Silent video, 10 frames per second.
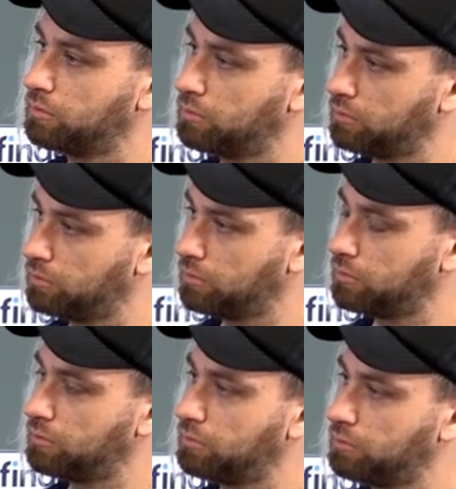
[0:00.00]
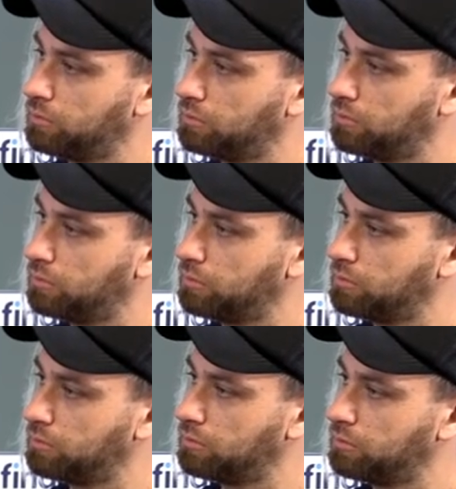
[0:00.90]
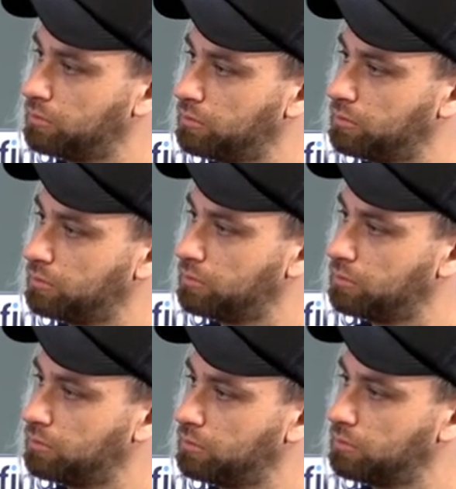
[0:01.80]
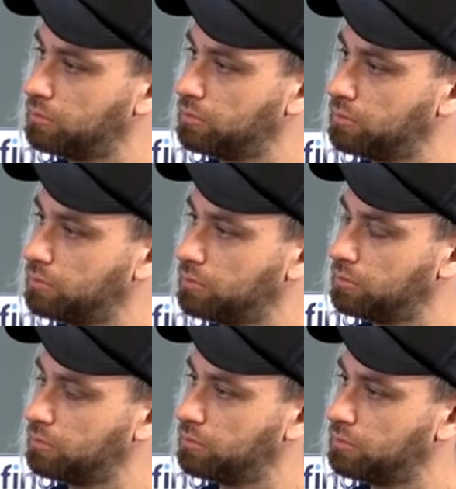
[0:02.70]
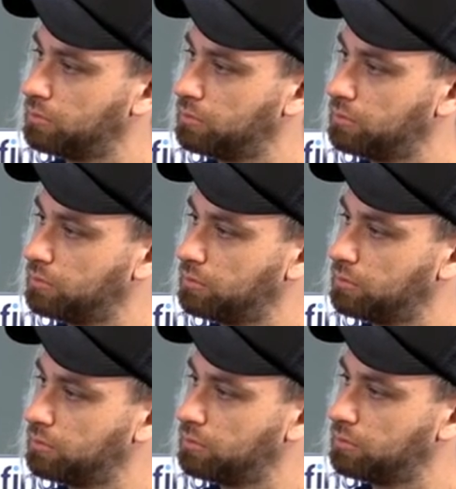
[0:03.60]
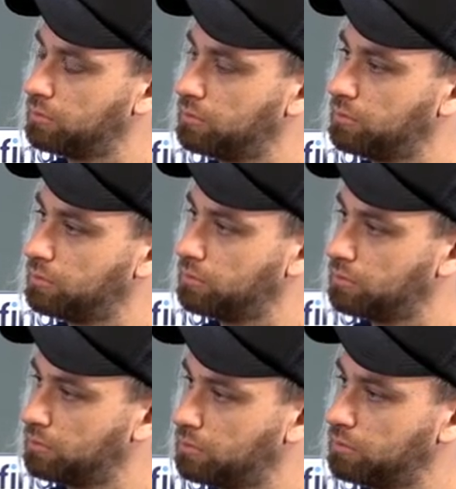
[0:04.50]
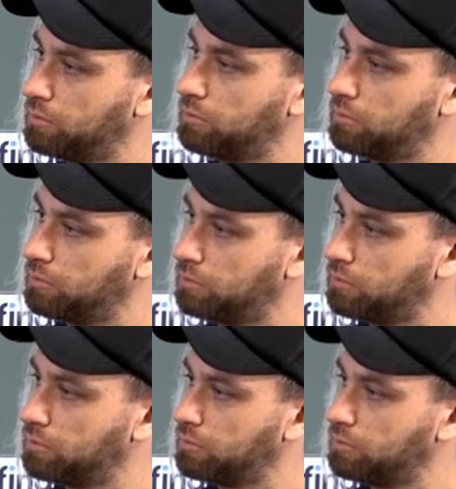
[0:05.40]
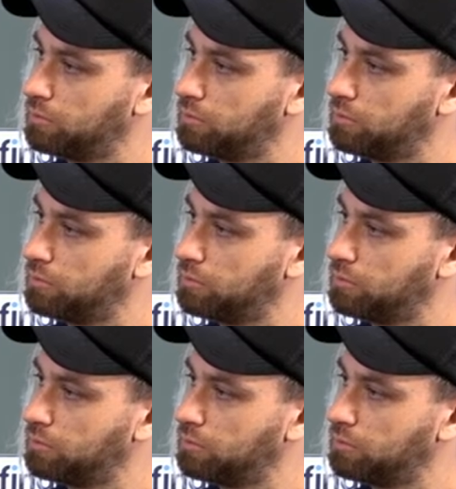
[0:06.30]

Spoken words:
The person shown says nothing.